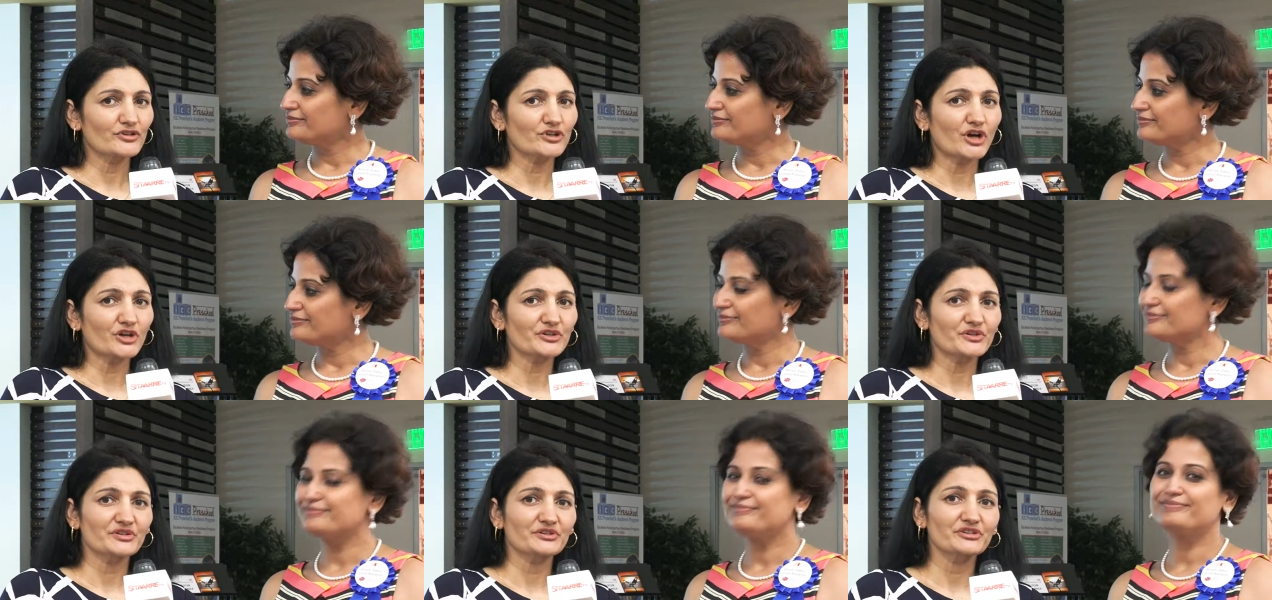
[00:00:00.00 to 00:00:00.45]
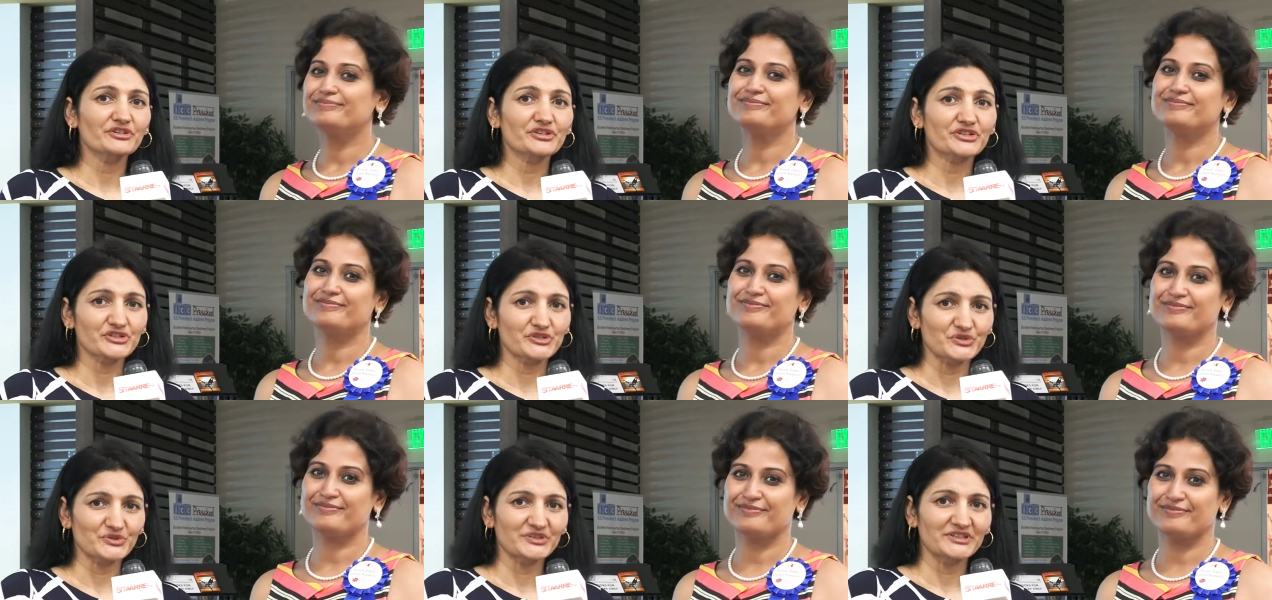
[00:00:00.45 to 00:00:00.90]
Speaker 1: Dr.
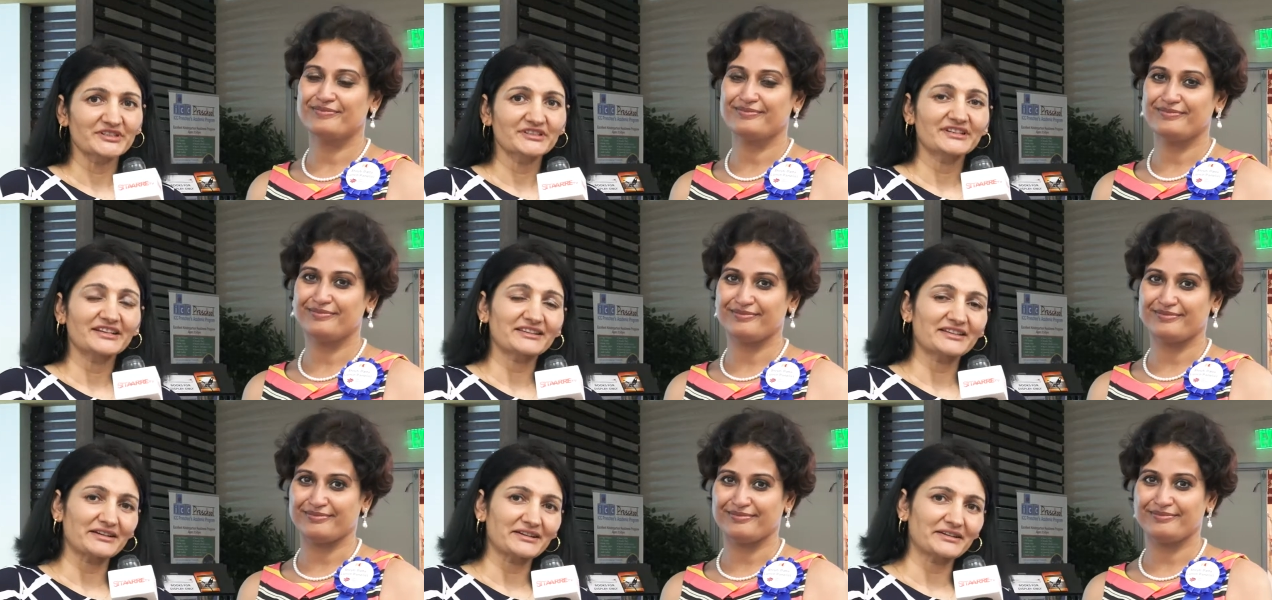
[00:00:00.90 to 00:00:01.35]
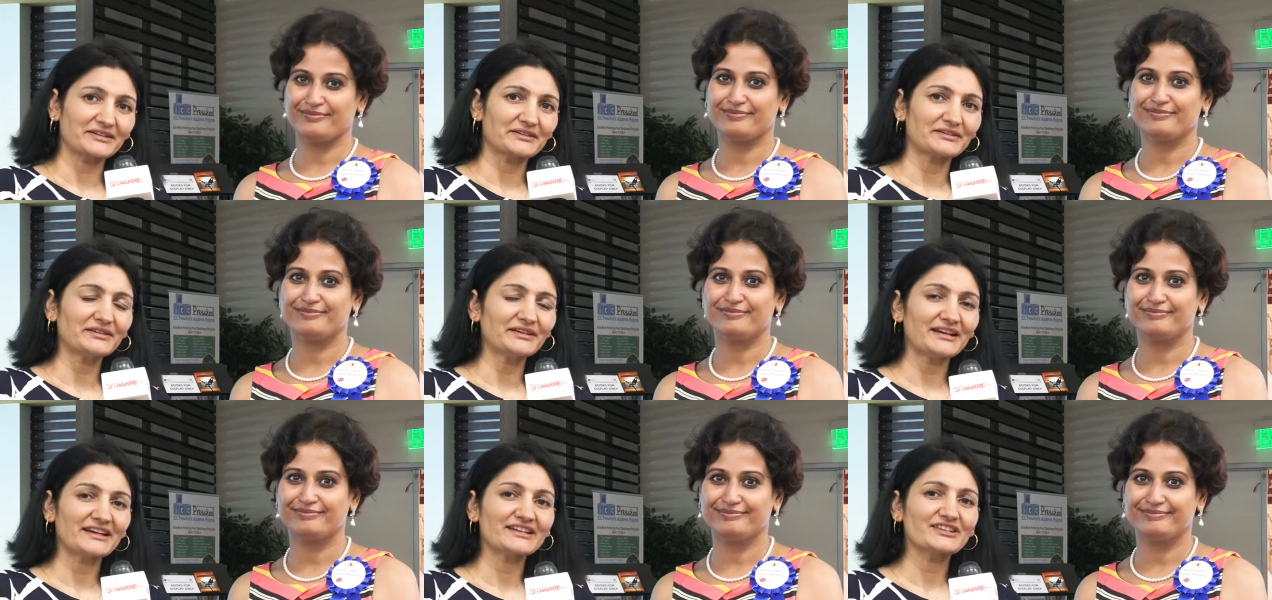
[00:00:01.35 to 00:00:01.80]
Shruti Datta here,
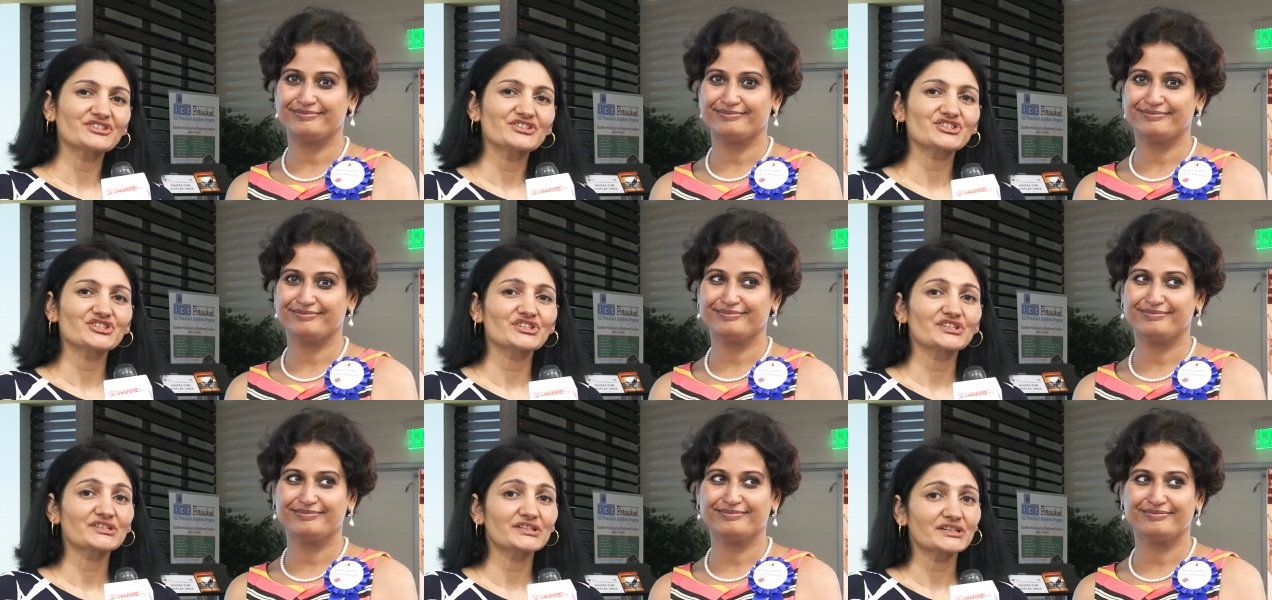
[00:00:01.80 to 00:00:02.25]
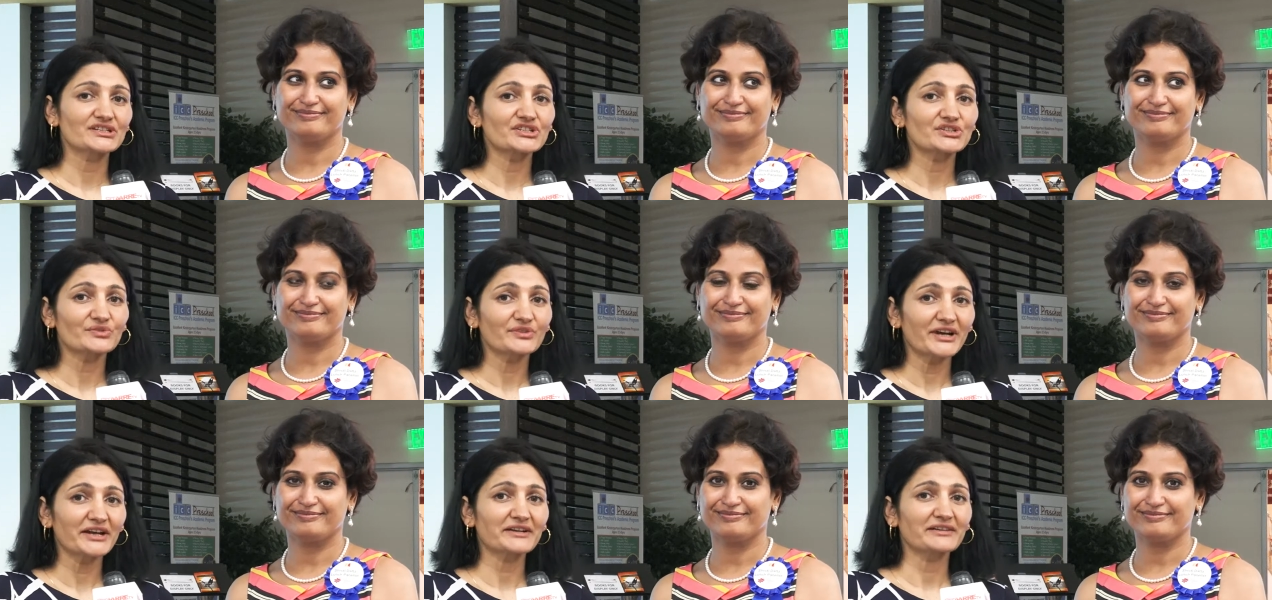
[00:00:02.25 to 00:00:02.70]
and she's a
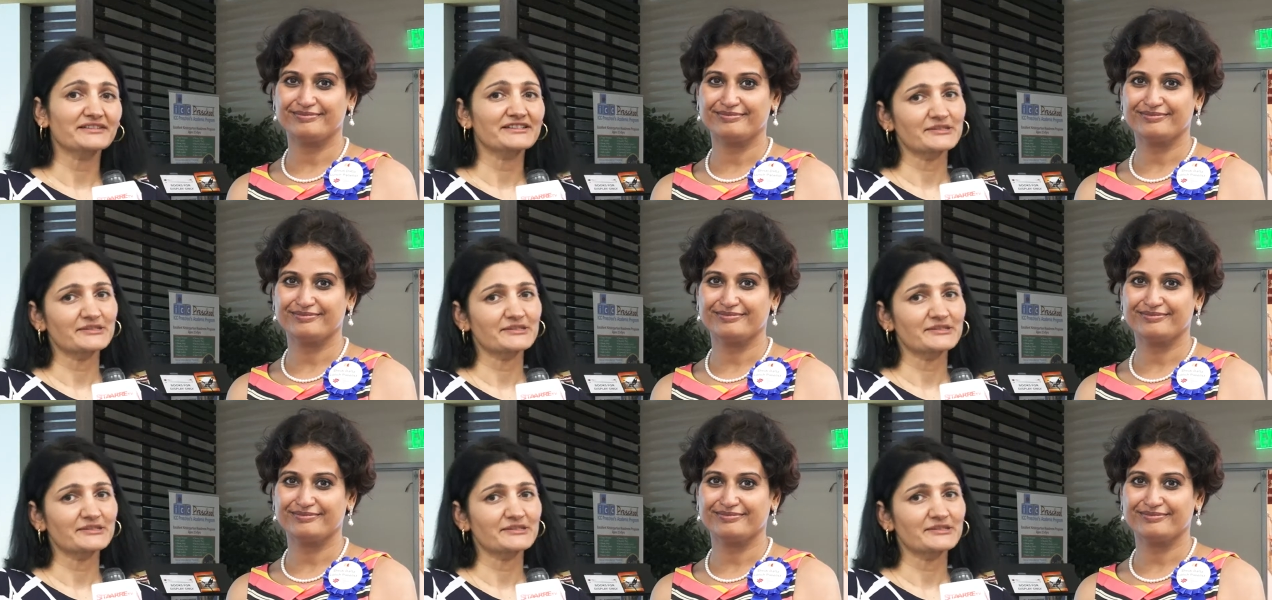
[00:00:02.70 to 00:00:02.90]
geriatric